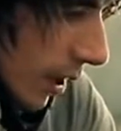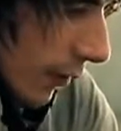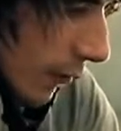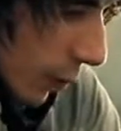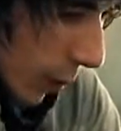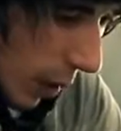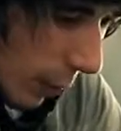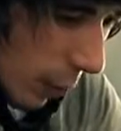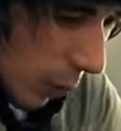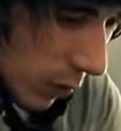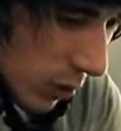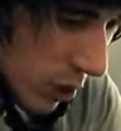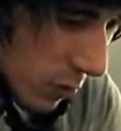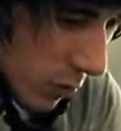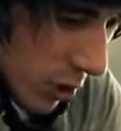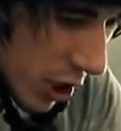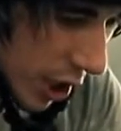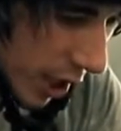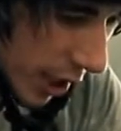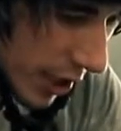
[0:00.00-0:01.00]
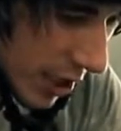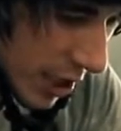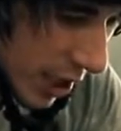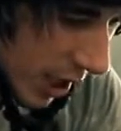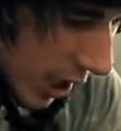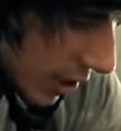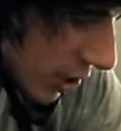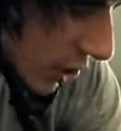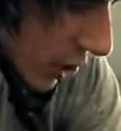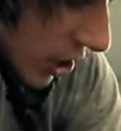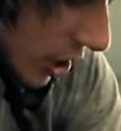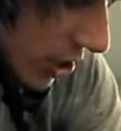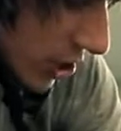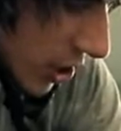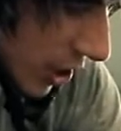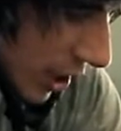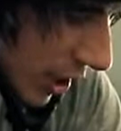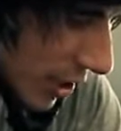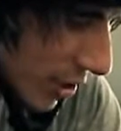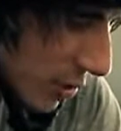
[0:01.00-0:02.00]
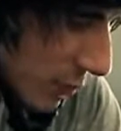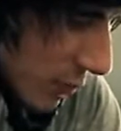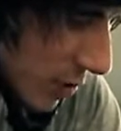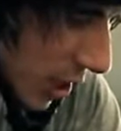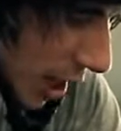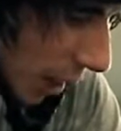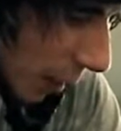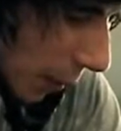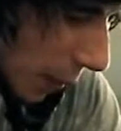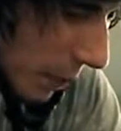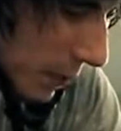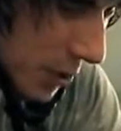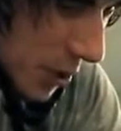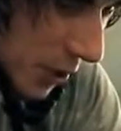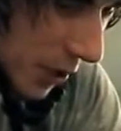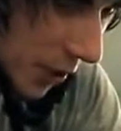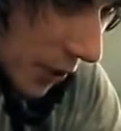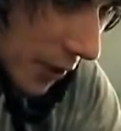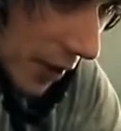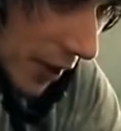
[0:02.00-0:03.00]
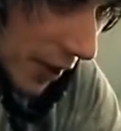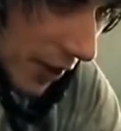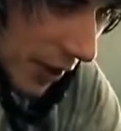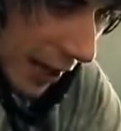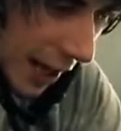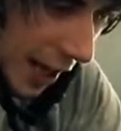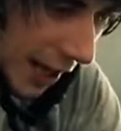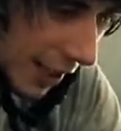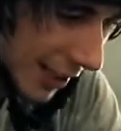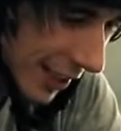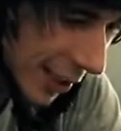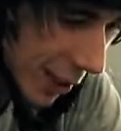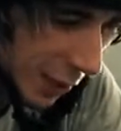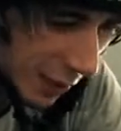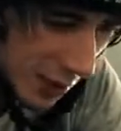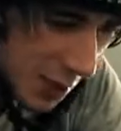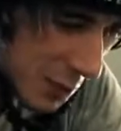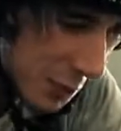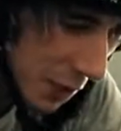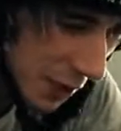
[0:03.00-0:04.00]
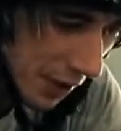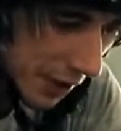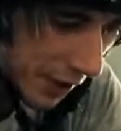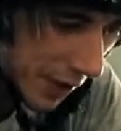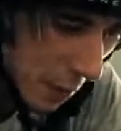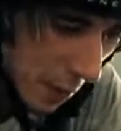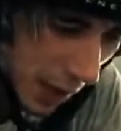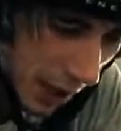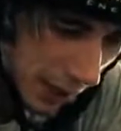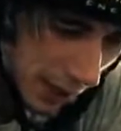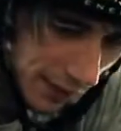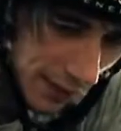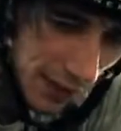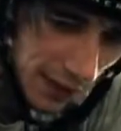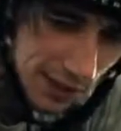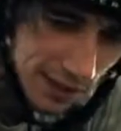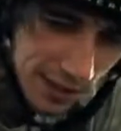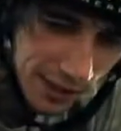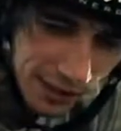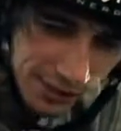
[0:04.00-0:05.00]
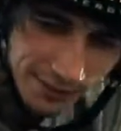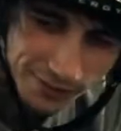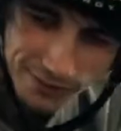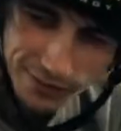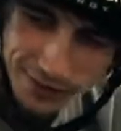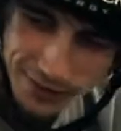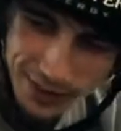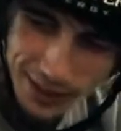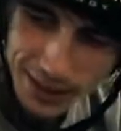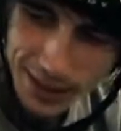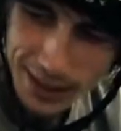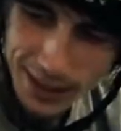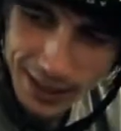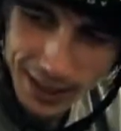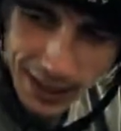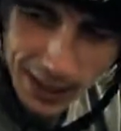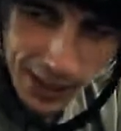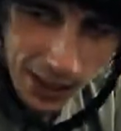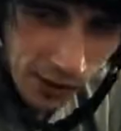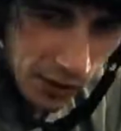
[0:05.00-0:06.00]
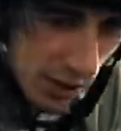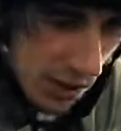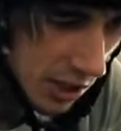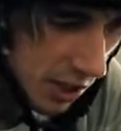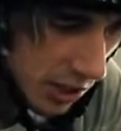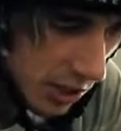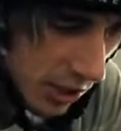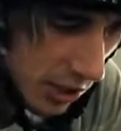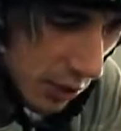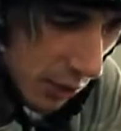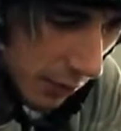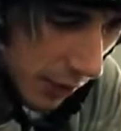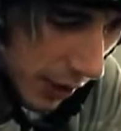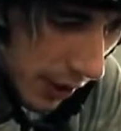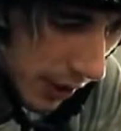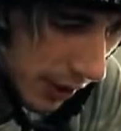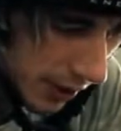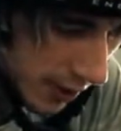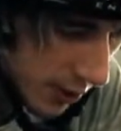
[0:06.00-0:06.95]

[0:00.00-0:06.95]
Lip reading: If you want to pull some chicks, I suggest you learn some tail whips. You know, they like the old spinning of the bike and that, so I'm going to teach you some